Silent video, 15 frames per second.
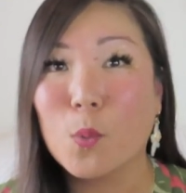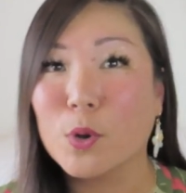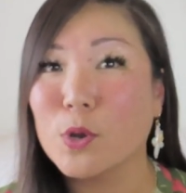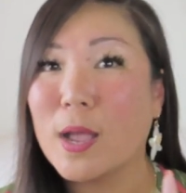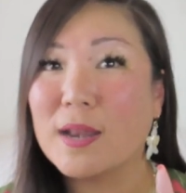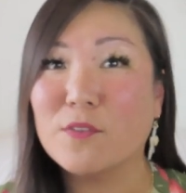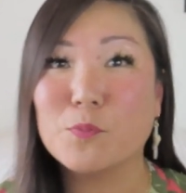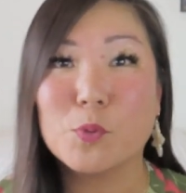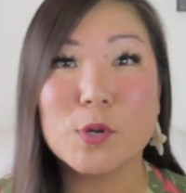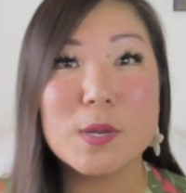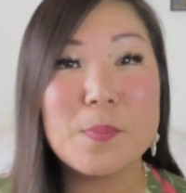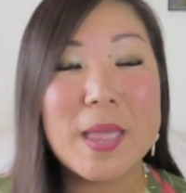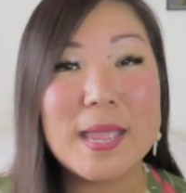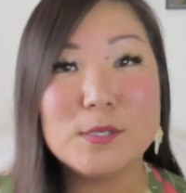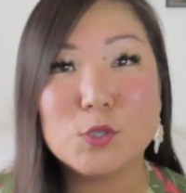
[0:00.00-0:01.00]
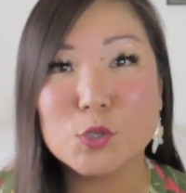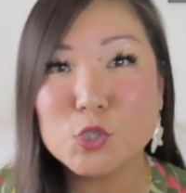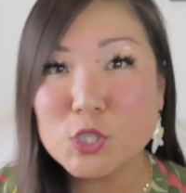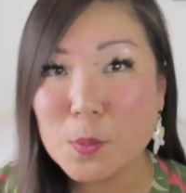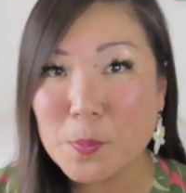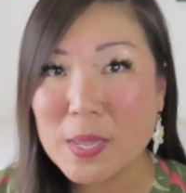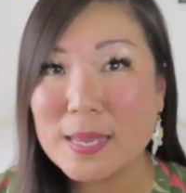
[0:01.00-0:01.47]
where you kind of pre paid your
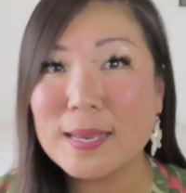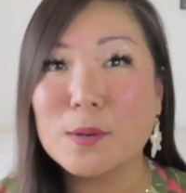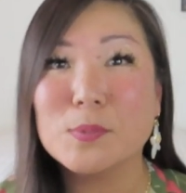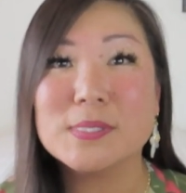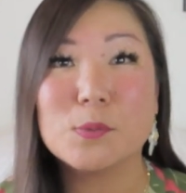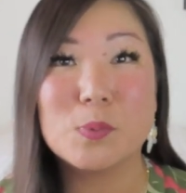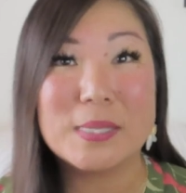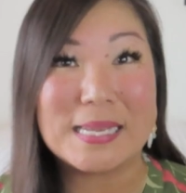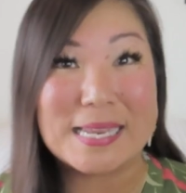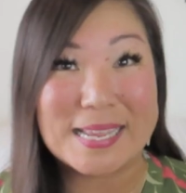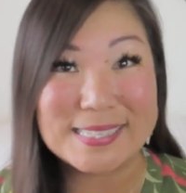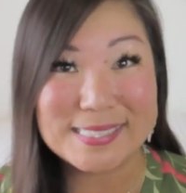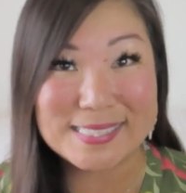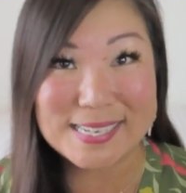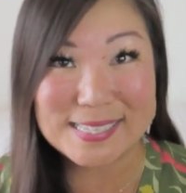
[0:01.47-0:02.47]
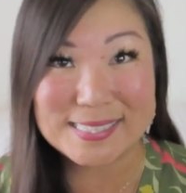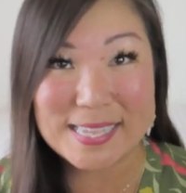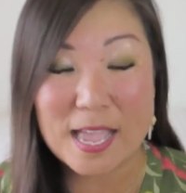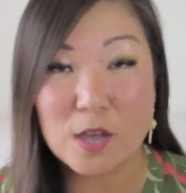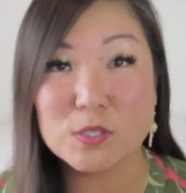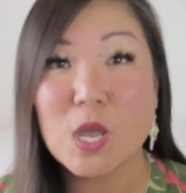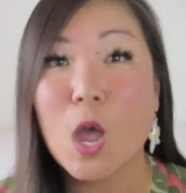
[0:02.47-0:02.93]
shipping and it was a really nice
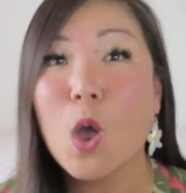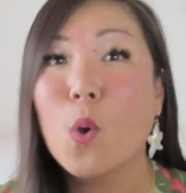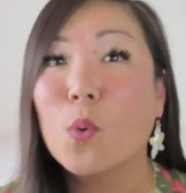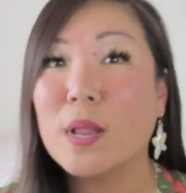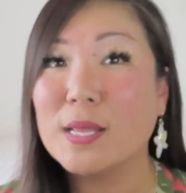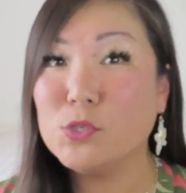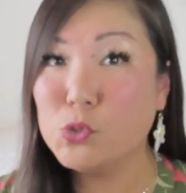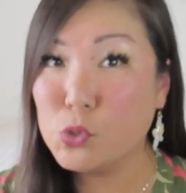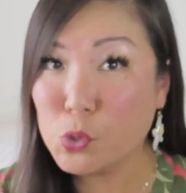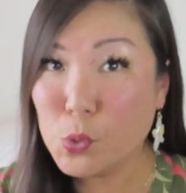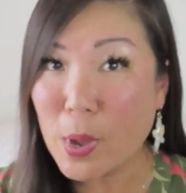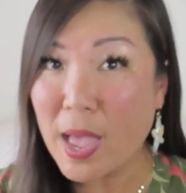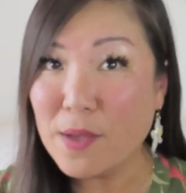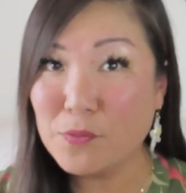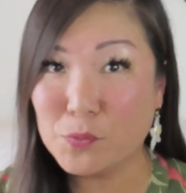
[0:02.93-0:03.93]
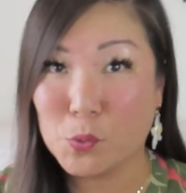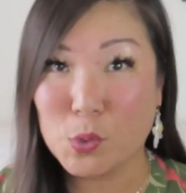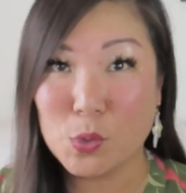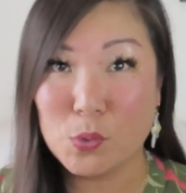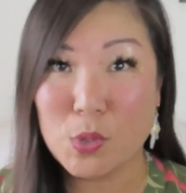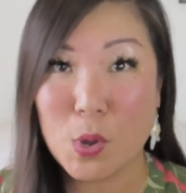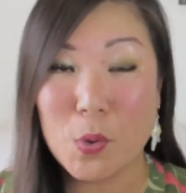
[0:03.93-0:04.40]
discount. What I do have for
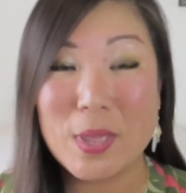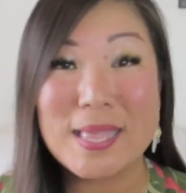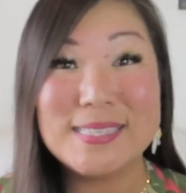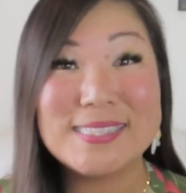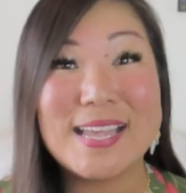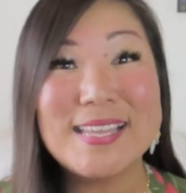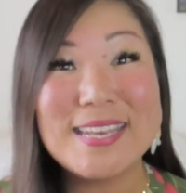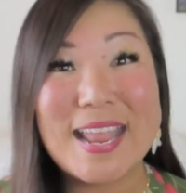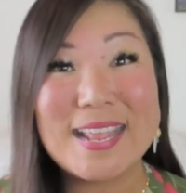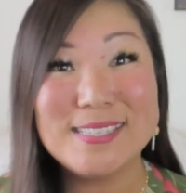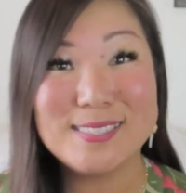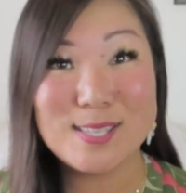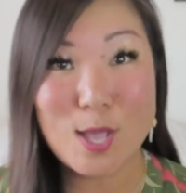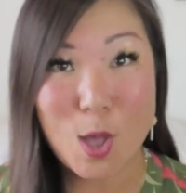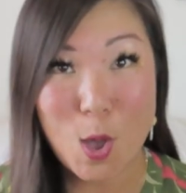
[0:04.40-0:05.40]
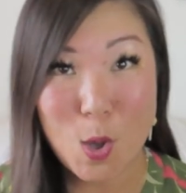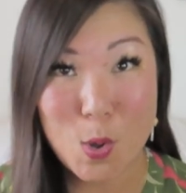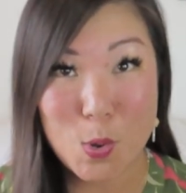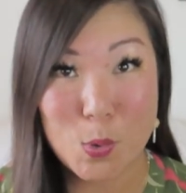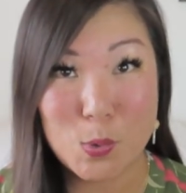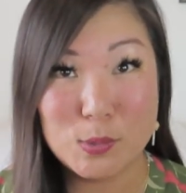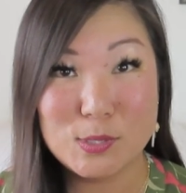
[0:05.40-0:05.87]
you though is a nice
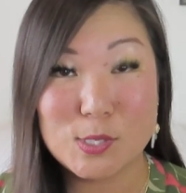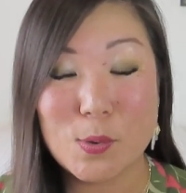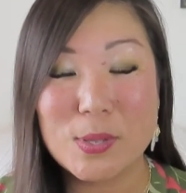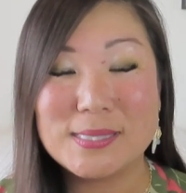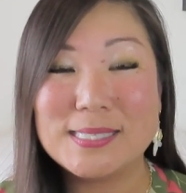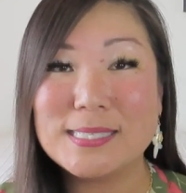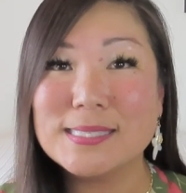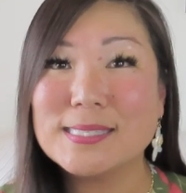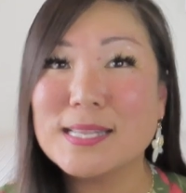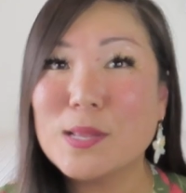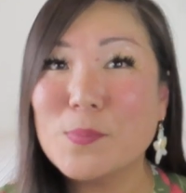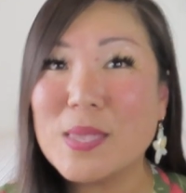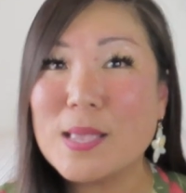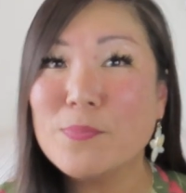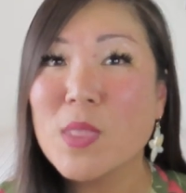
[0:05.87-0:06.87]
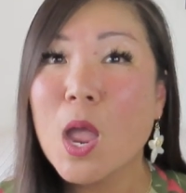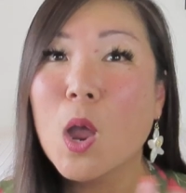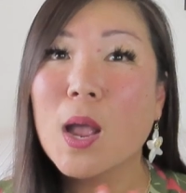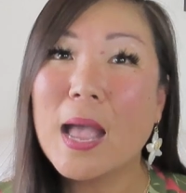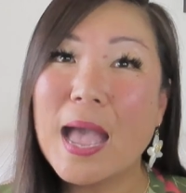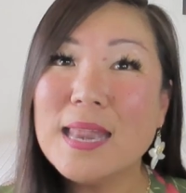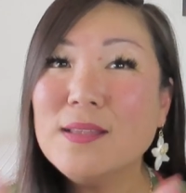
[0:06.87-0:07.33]
code. So it's just going to be
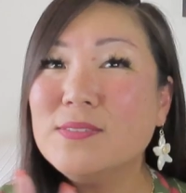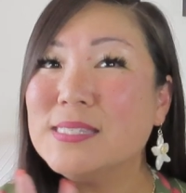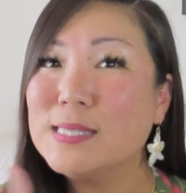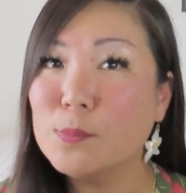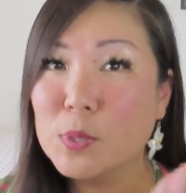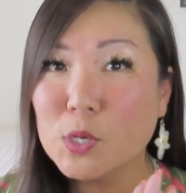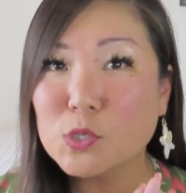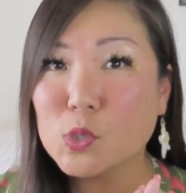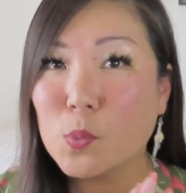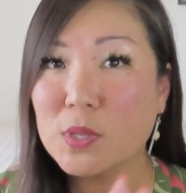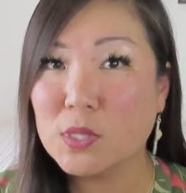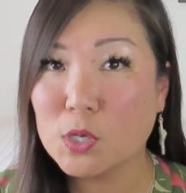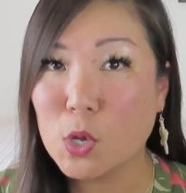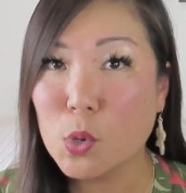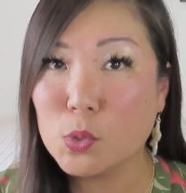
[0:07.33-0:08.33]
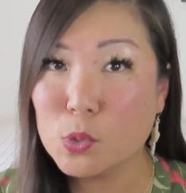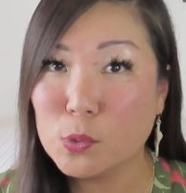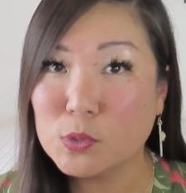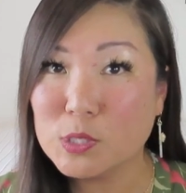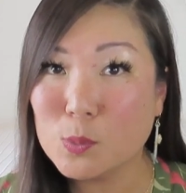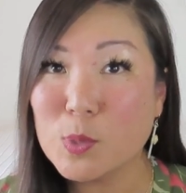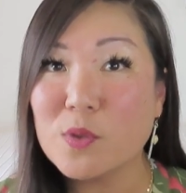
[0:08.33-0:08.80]
kind of similar to what the code
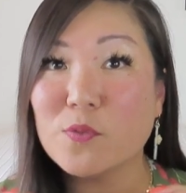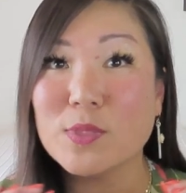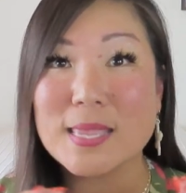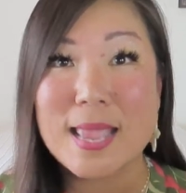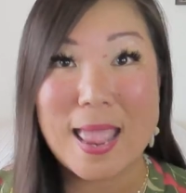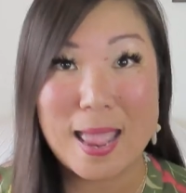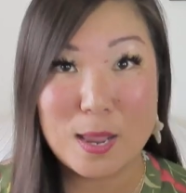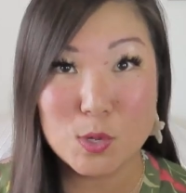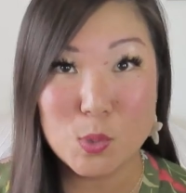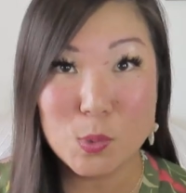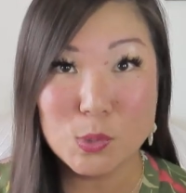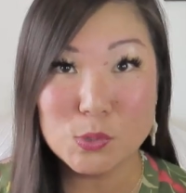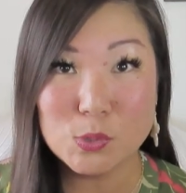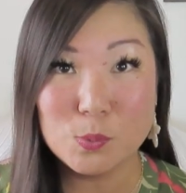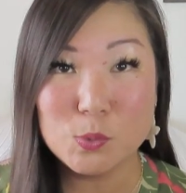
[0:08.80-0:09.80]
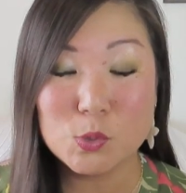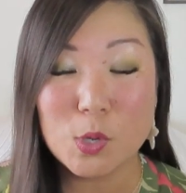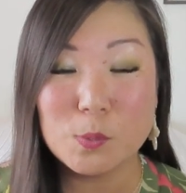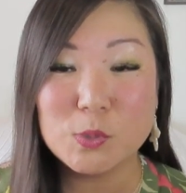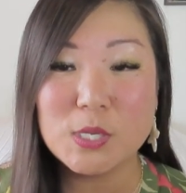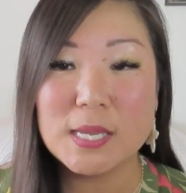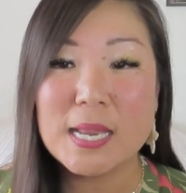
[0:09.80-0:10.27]
used to be for the annual
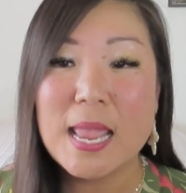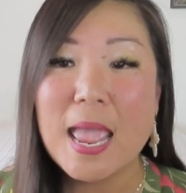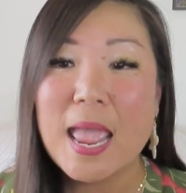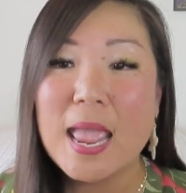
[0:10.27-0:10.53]
subscription.